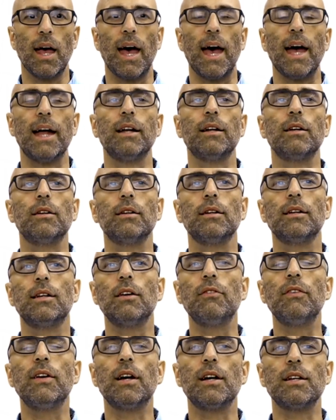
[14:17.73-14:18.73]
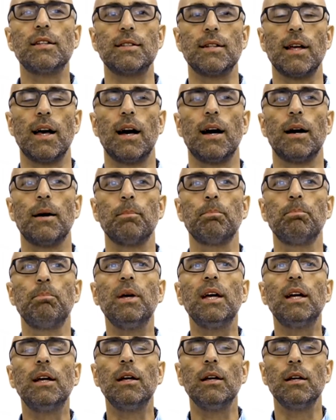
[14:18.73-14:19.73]
and giving us a
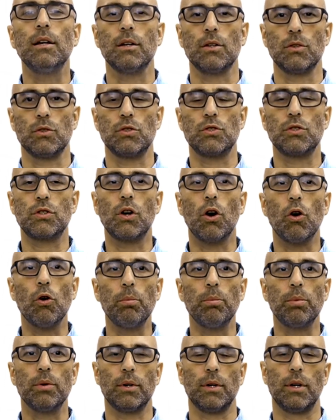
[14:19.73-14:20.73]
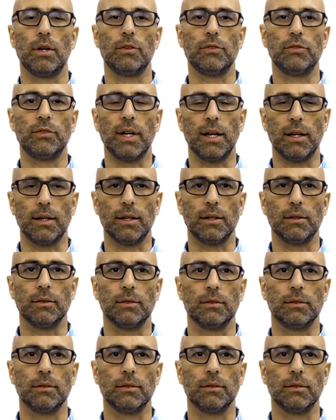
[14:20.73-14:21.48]
big scope of data.